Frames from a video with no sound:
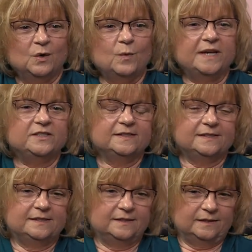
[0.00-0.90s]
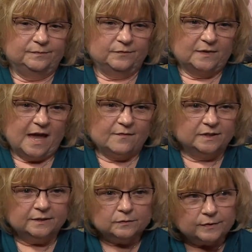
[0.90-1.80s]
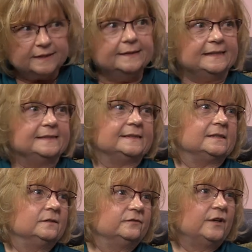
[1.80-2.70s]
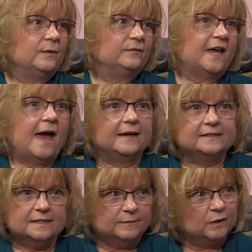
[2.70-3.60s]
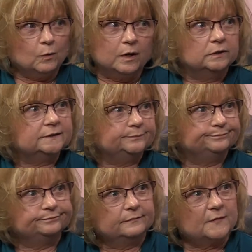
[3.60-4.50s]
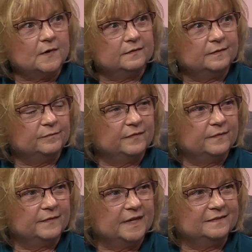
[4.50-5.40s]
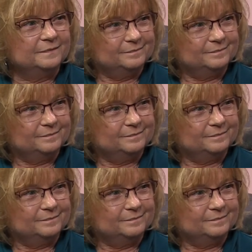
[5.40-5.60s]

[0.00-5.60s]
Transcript: way just to have a little release from the academic world. And